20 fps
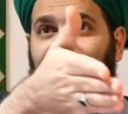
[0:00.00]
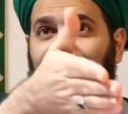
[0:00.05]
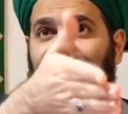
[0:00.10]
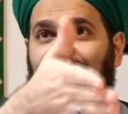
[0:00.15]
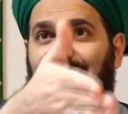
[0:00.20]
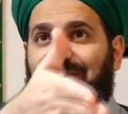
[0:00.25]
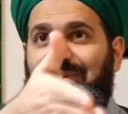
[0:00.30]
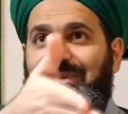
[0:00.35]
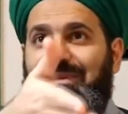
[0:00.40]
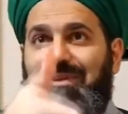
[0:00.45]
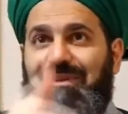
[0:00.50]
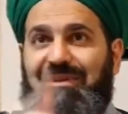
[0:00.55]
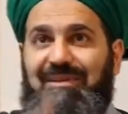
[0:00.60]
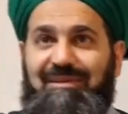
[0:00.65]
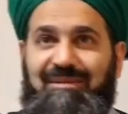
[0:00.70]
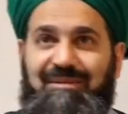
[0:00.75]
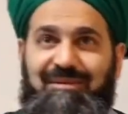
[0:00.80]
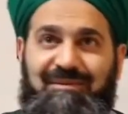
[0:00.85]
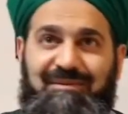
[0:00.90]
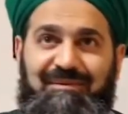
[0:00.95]
Please sit.
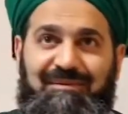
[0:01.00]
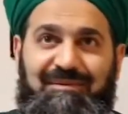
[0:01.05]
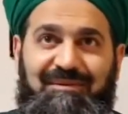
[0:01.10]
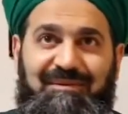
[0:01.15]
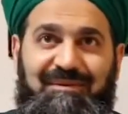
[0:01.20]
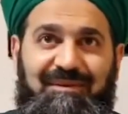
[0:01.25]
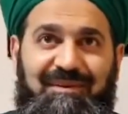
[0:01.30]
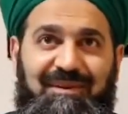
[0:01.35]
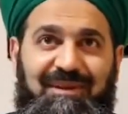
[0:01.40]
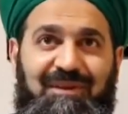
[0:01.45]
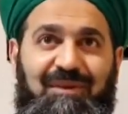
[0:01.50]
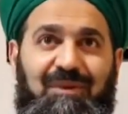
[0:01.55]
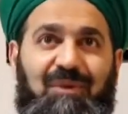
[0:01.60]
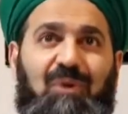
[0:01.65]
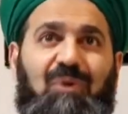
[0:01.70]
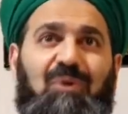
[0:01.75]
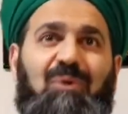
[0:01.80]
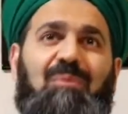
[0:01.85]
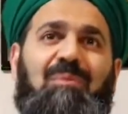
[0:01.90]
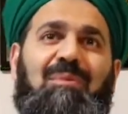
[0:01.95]

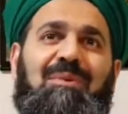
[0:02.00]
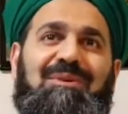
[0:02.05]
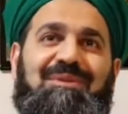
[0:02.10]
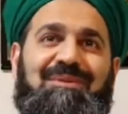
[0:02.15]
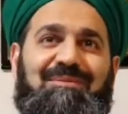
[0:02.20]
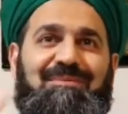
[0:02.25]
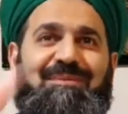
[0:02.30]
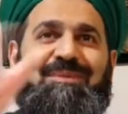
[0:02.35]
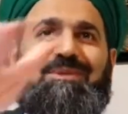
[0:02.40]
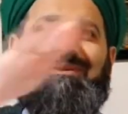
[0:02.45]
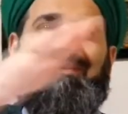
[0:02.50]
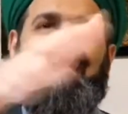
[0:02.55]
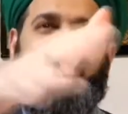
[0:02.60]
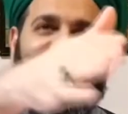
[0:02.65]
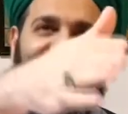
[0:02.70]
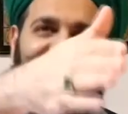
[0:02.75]
No, no, please, please,